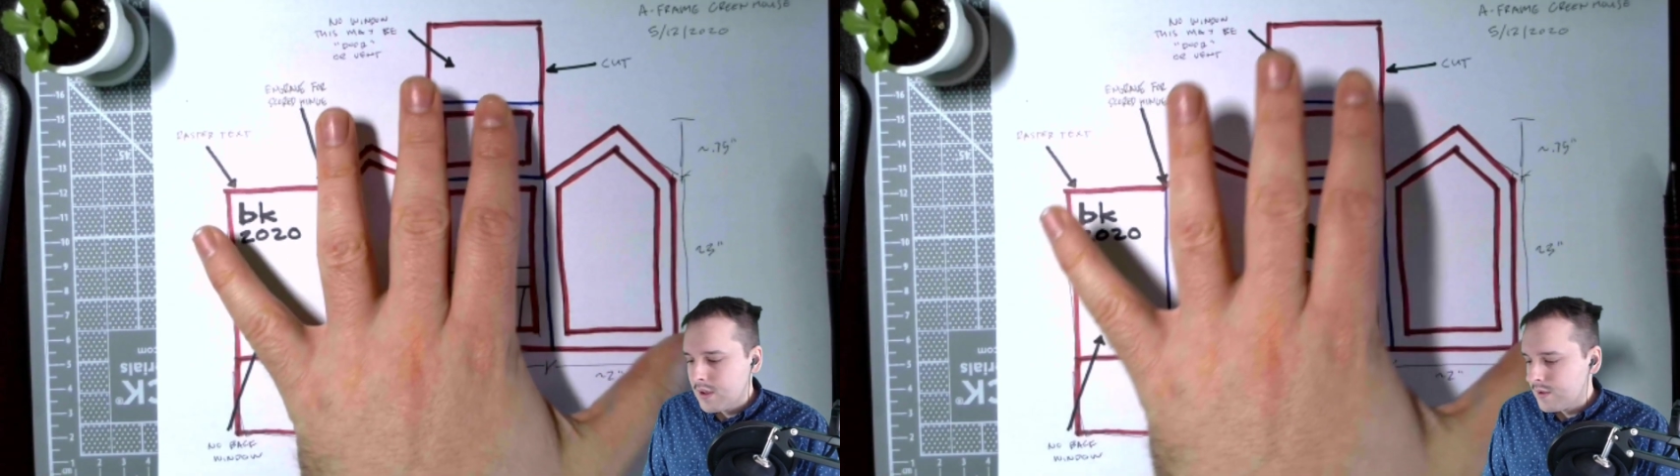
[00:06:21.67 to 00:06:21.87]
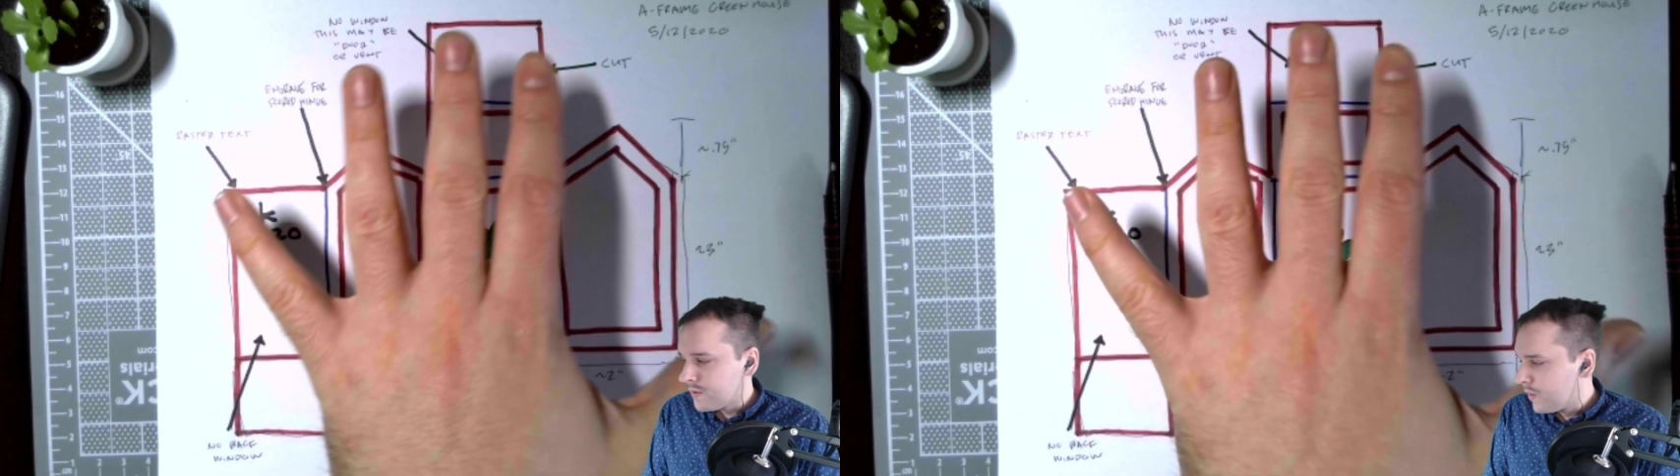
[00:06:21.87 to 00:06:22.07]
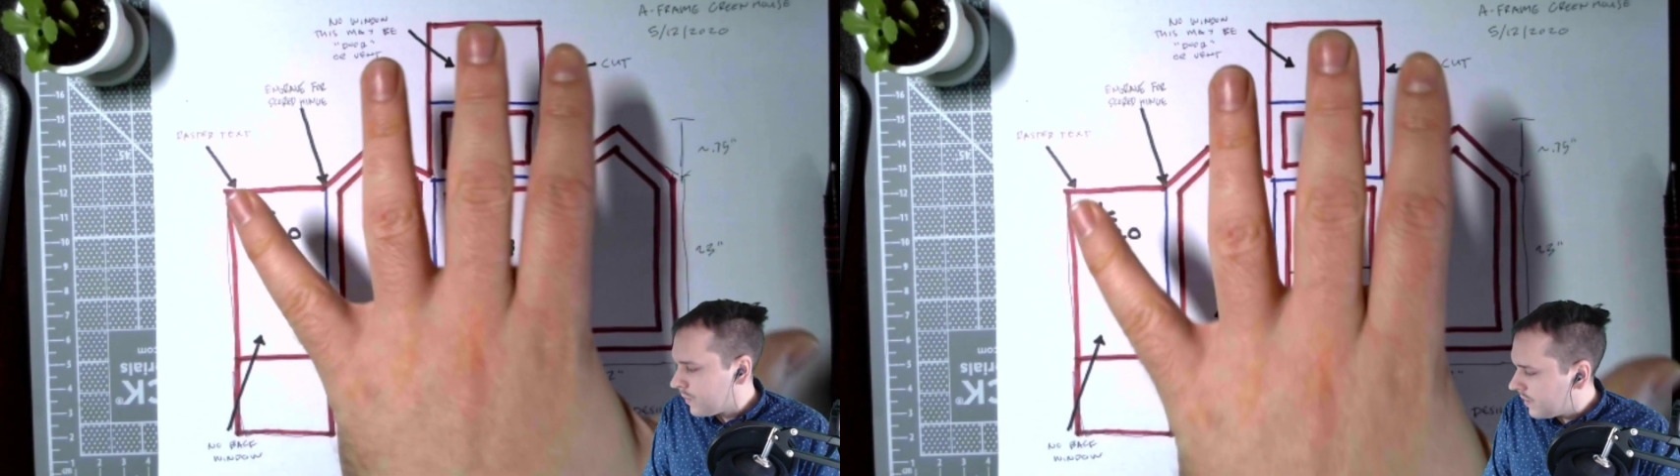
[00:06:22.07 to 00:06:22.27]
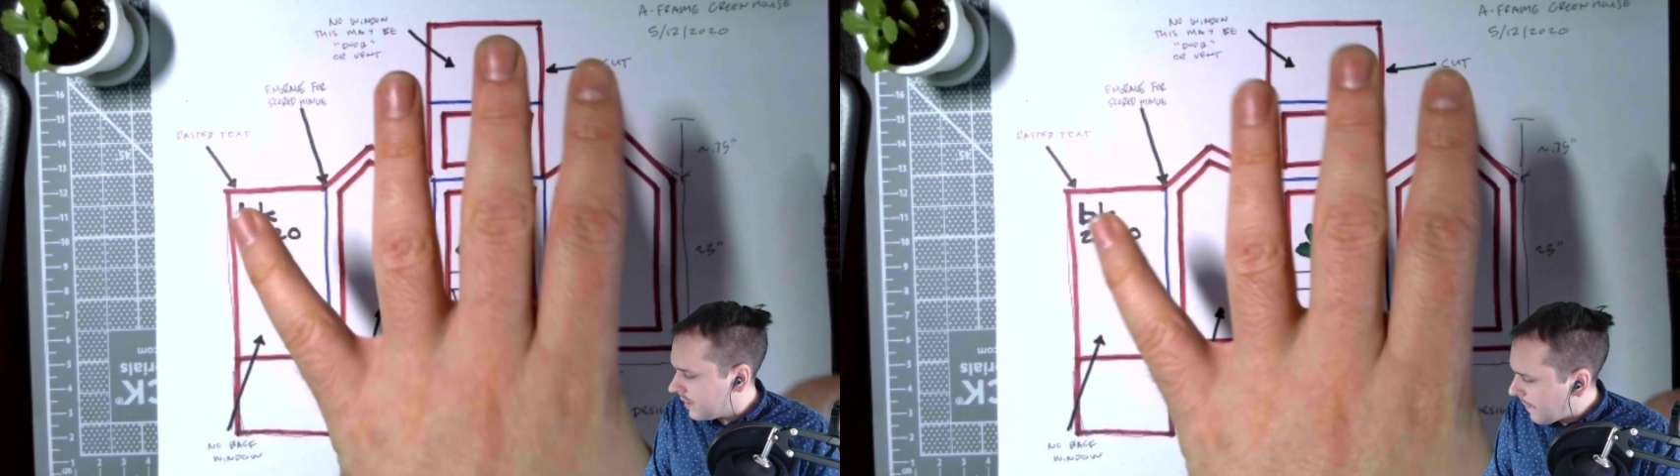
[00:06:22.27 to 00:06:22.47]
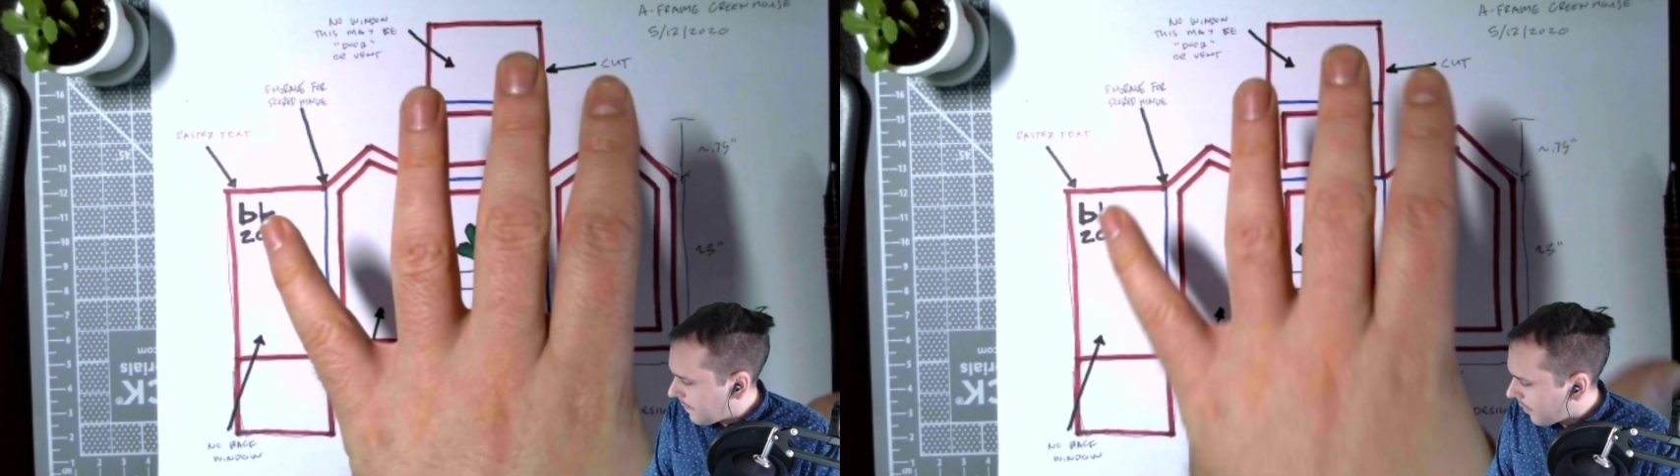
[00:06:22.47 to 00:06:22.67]
So
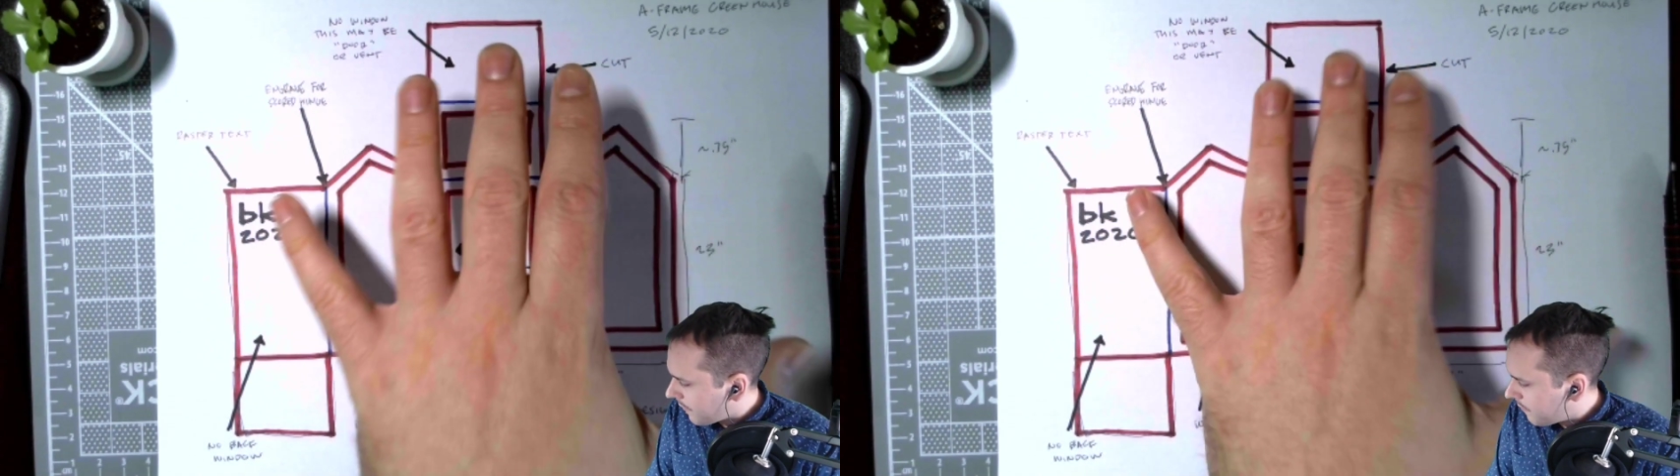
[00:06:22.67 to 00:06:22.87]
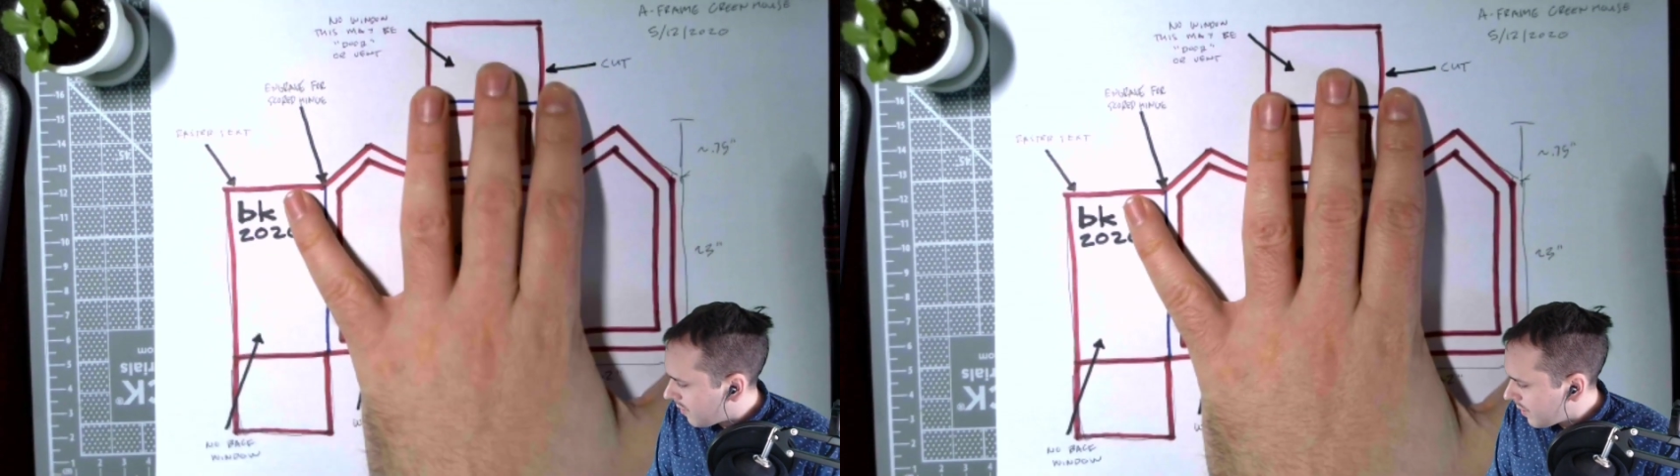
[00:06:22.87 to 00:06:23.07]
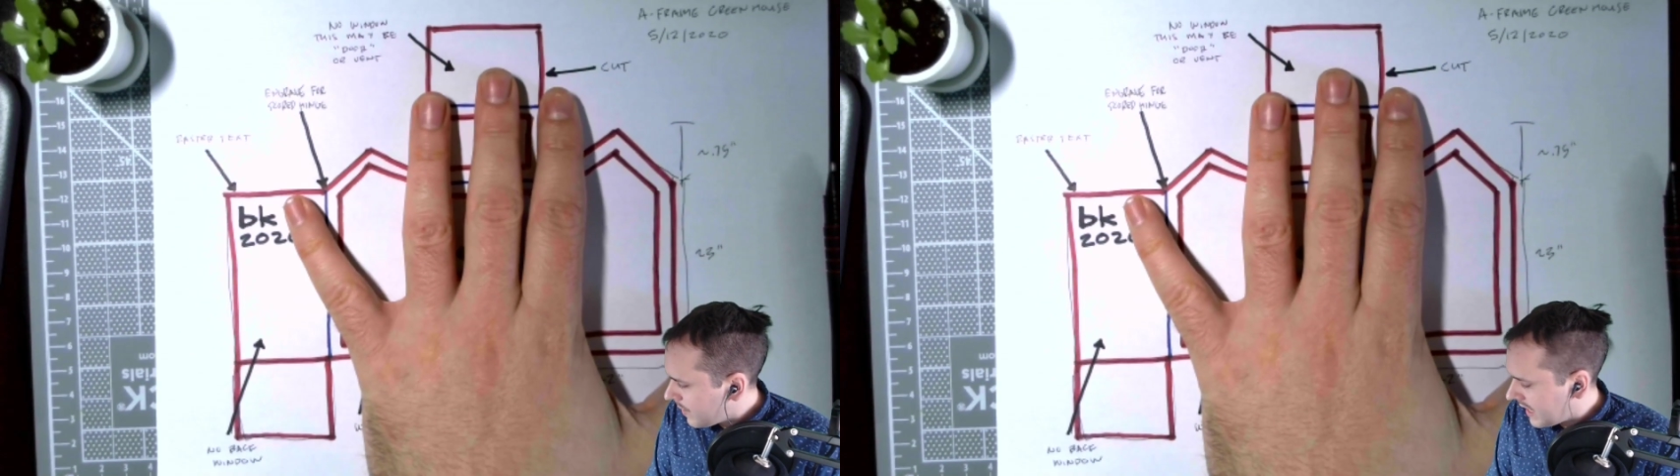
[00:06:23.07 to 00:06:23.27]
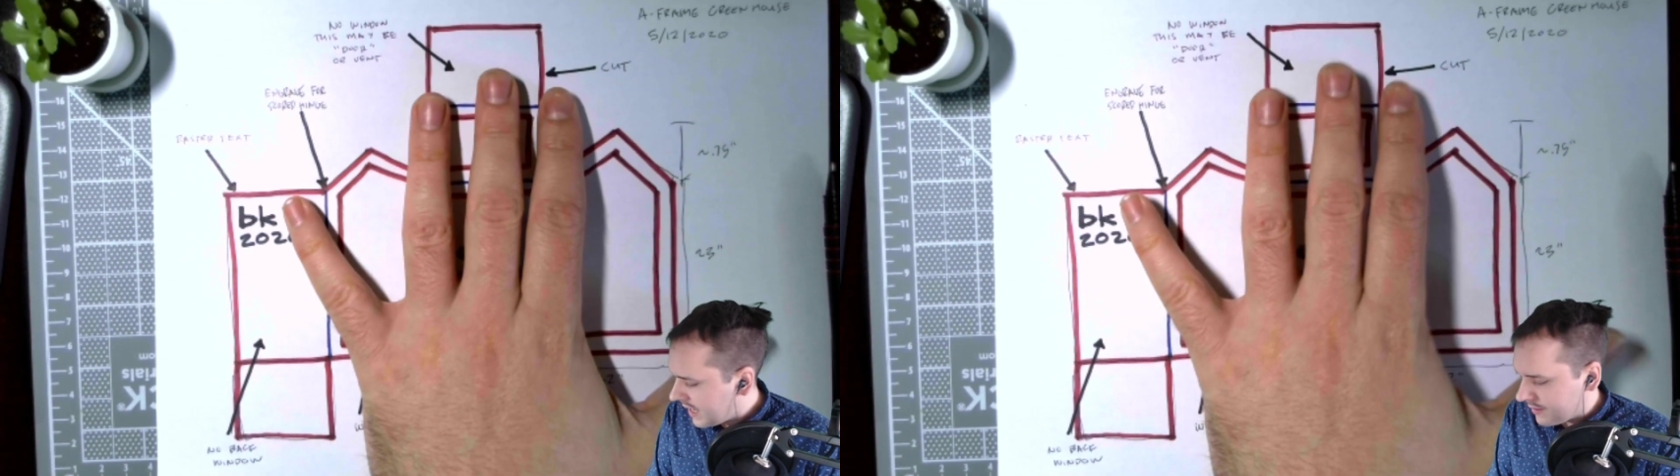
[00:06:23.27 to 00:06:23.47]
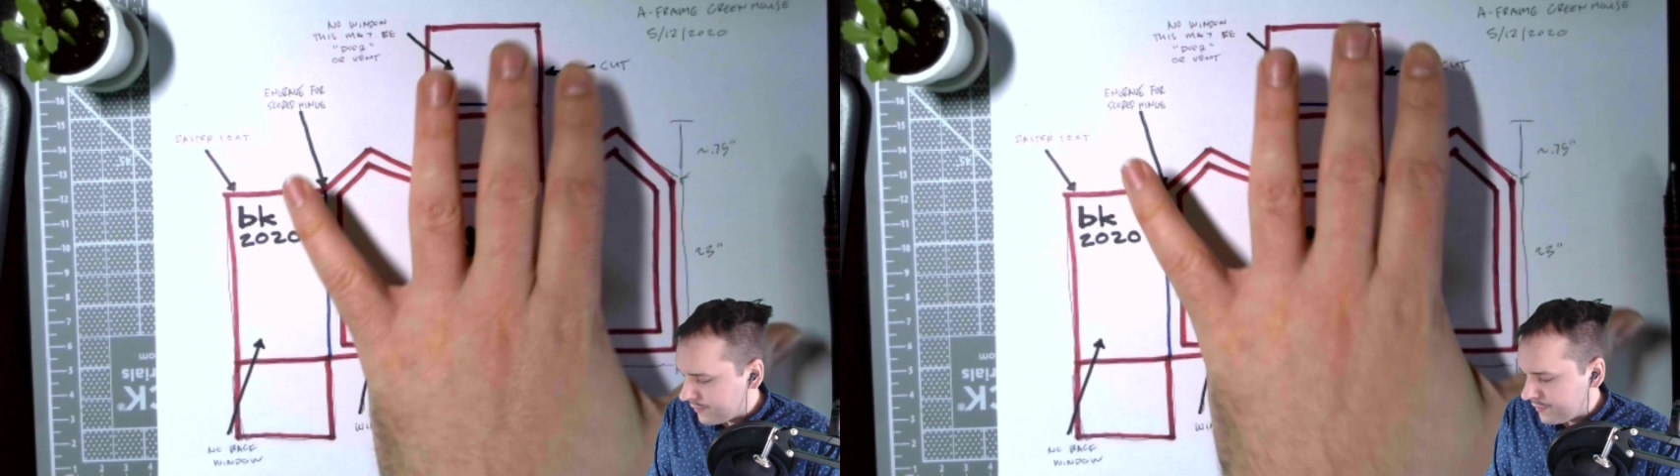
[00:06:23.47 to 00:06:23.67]
before we
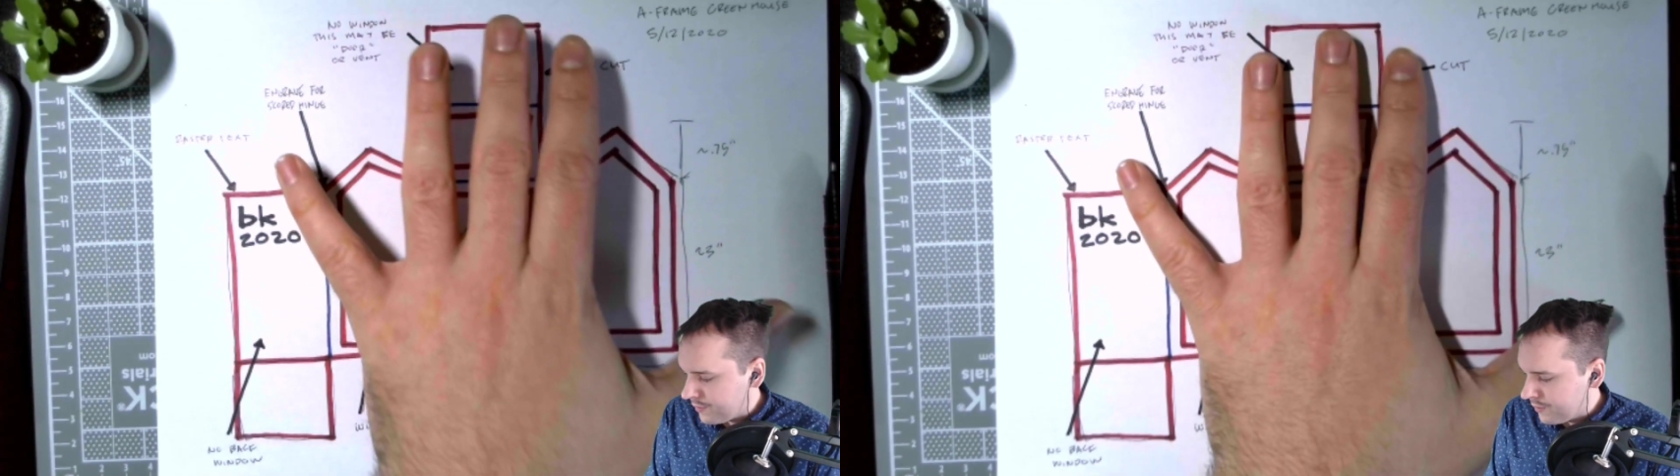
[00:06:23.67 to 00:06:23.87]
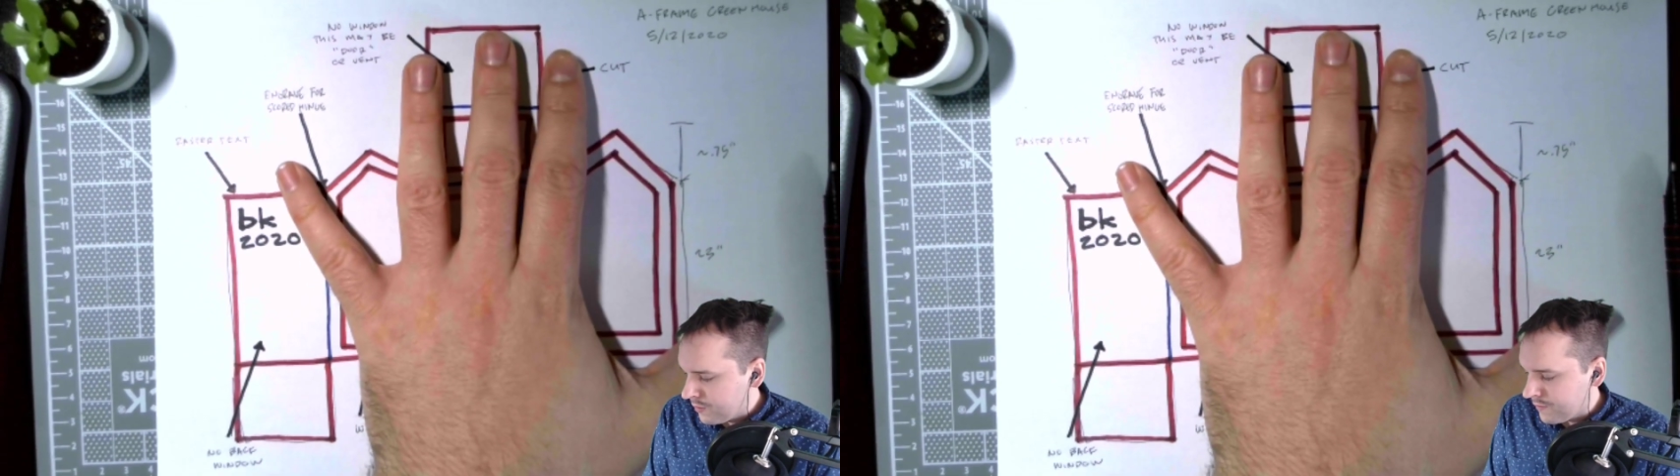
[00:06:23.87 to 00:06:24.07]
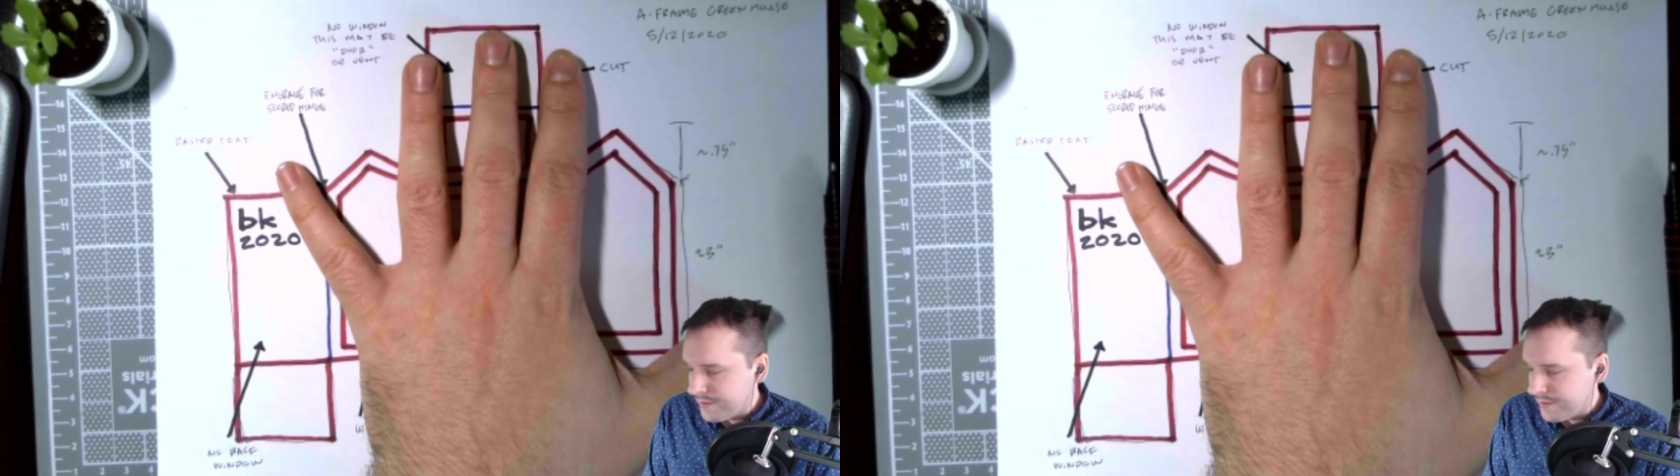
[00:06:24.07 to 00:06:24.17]
get too